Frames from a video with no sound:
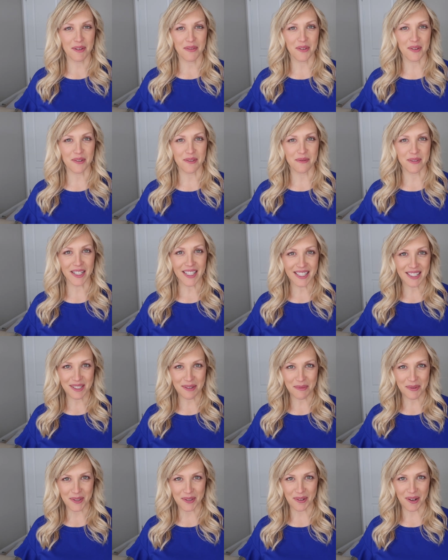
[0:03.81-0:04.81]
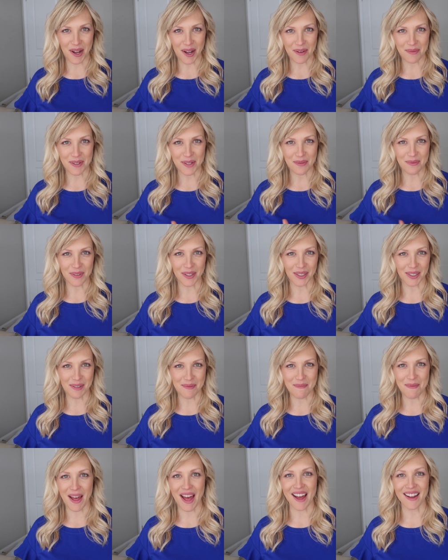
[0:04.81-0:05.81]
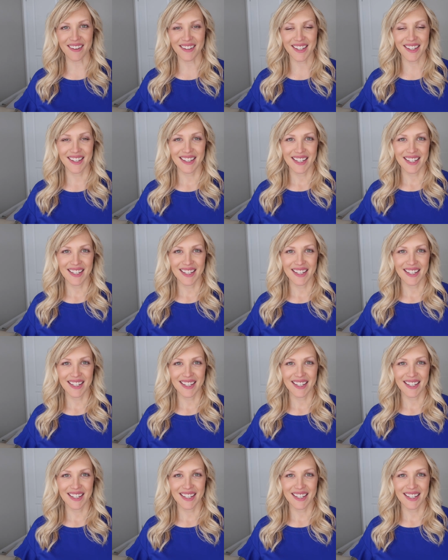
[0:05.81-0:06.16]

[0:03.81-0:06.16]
If you're already subscribed, welcome back.